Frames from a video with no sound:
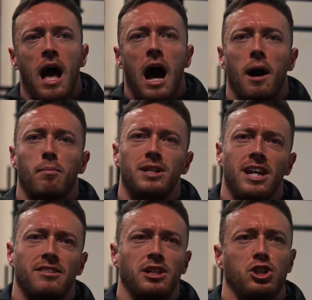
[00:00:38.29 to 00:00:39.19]
But
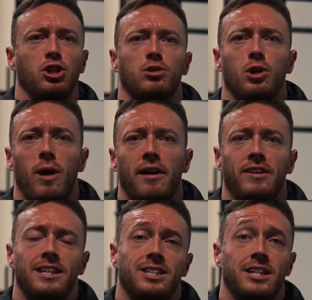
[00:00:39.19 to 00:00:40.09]
nothing too
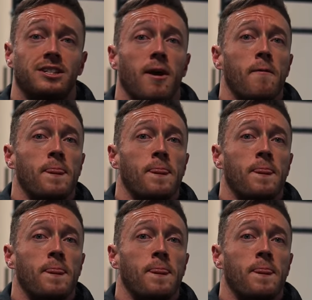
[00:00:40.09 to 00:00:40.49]
heavy. This is